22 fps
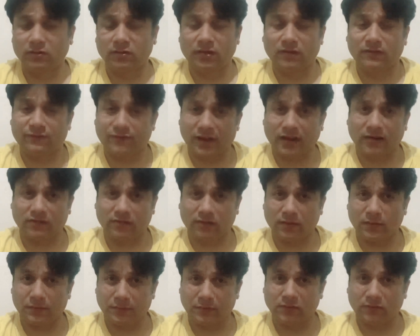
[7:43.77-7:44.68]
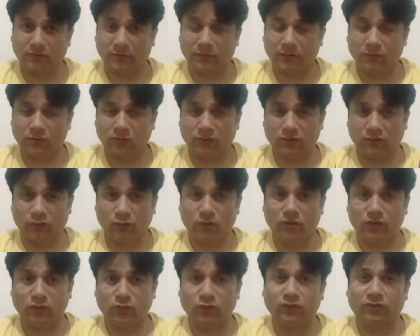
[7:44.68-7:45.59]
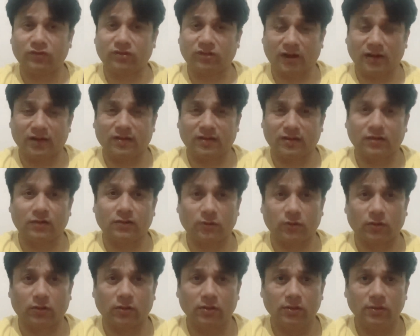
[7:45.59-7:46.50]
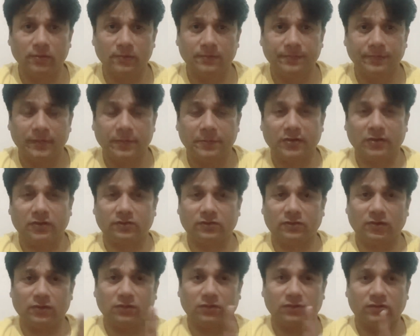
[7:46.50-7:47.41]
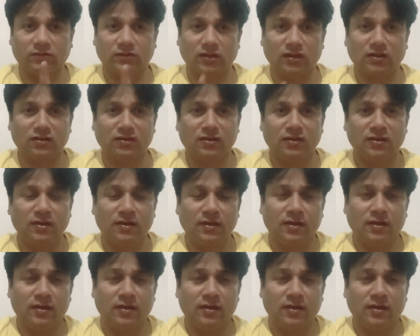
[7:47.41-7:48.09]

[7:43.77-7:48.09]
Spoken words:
In fact, the Kapil Sibal was the one who started it all, because he was then